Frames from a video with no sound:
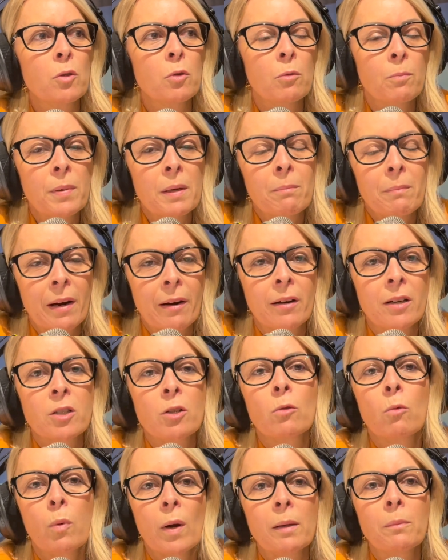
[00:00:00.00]
or been married to
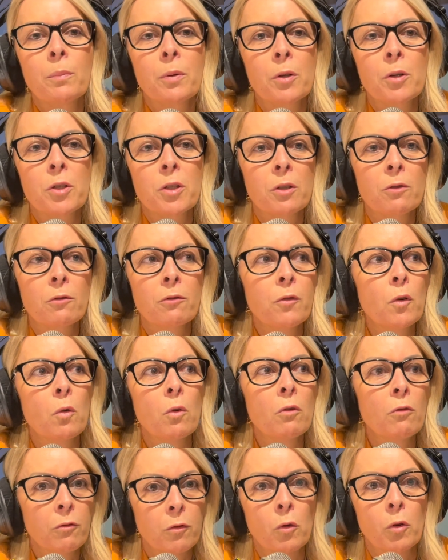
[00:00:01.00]
the one person for
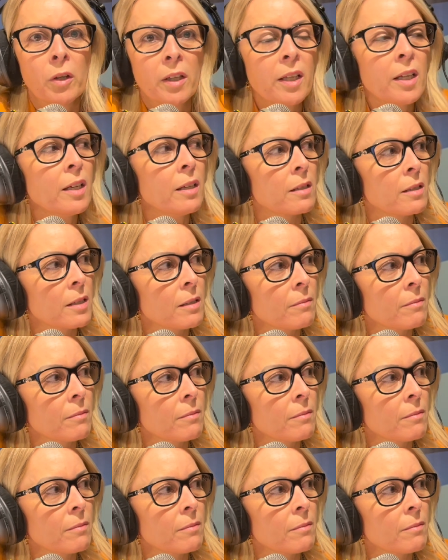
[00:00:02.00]
40 years.